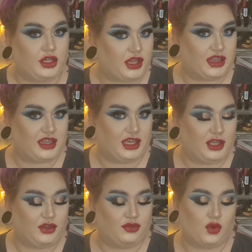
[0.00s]
Thank you
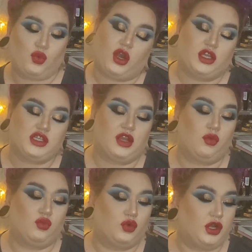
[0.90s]
for watching.
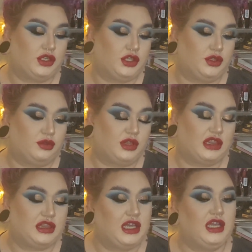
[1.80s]
What do you
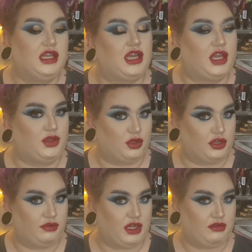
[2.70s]
think? Are you going to
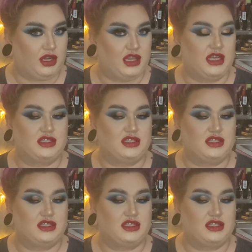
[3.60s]
recreate this?